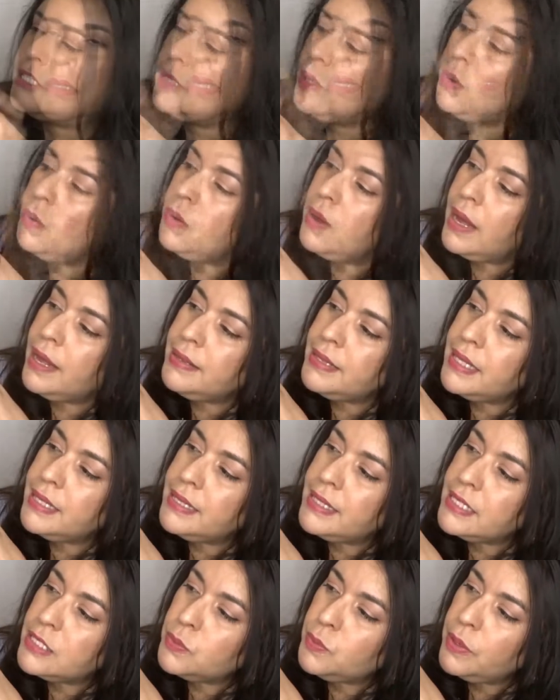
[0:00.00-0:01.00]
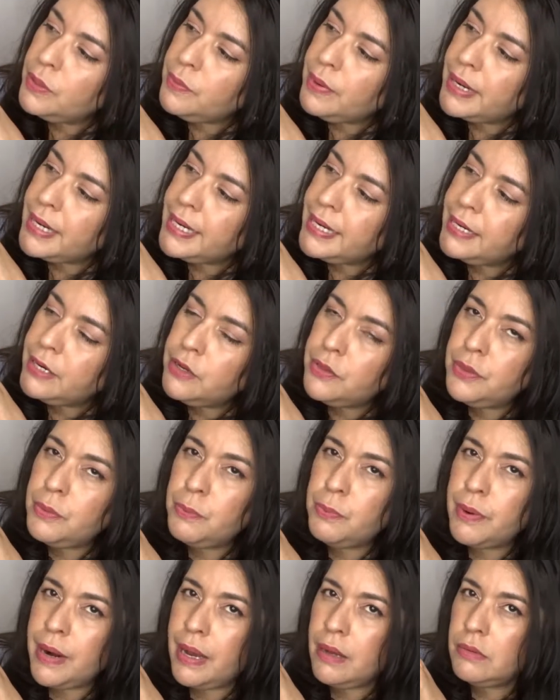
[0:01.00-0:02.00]
So, and then this one right here, the
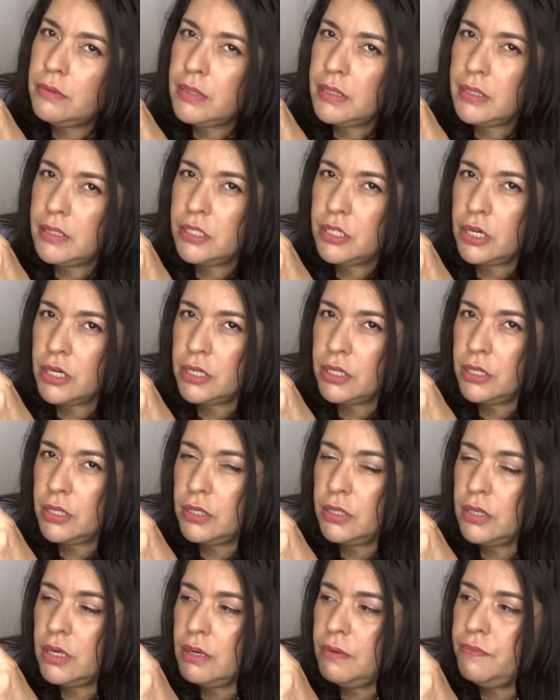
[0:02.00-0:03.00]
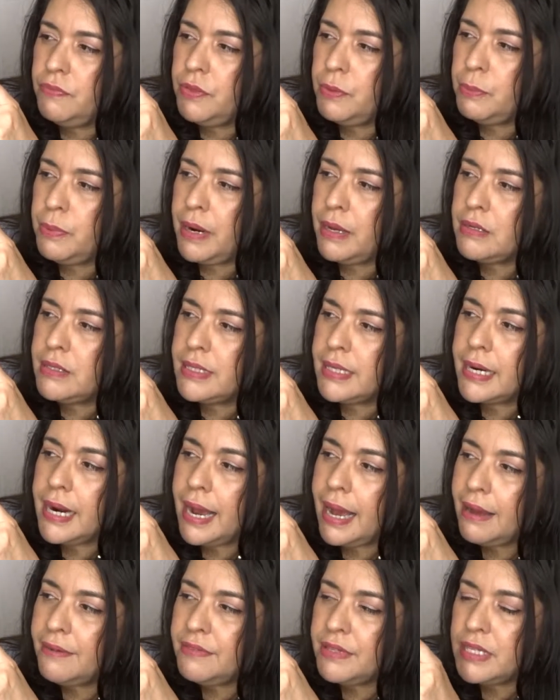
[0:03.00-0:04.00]
brown, the darker of the browns that I
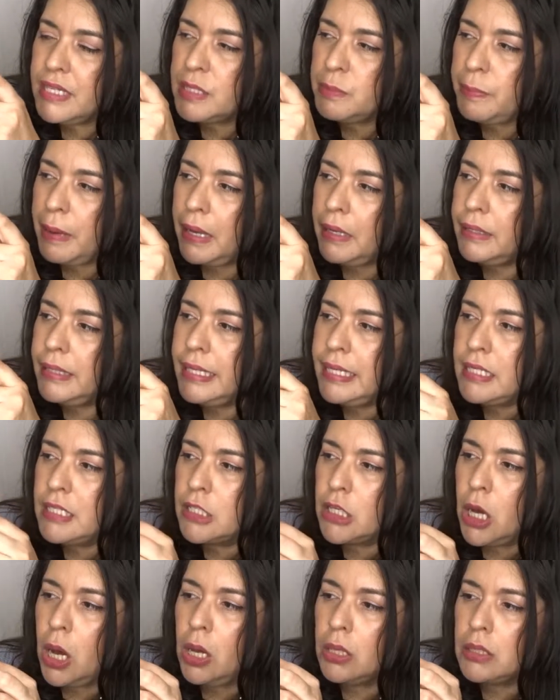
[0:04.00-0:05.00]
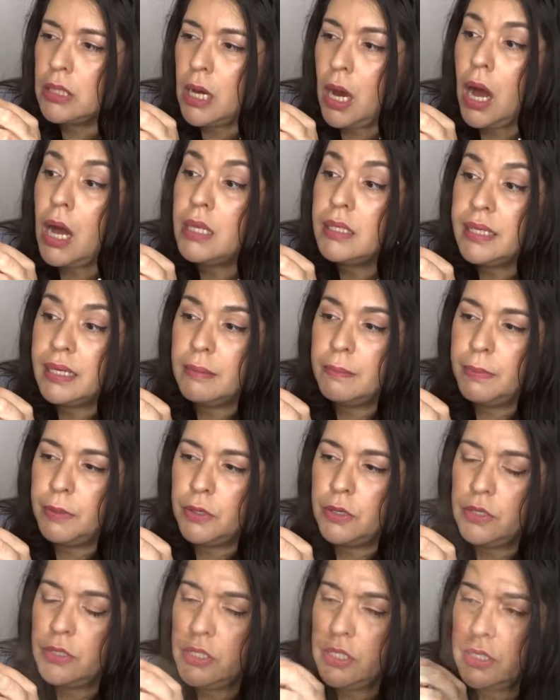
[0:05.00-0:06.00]
have in this palette, it's called Calling
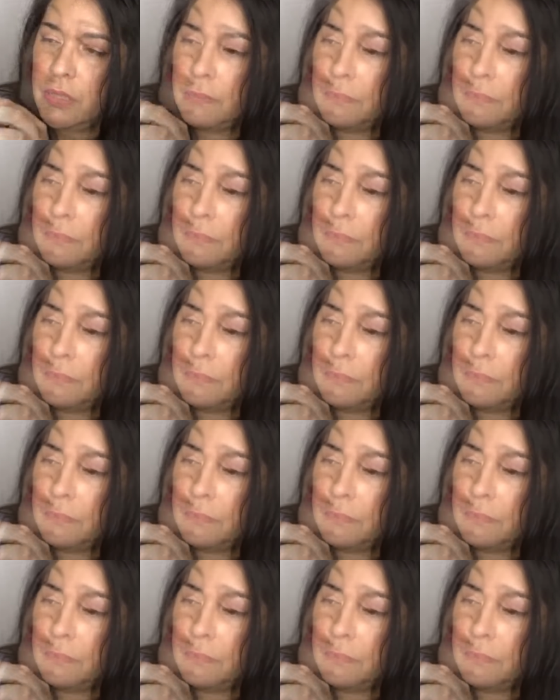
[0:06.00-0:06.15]
Birds.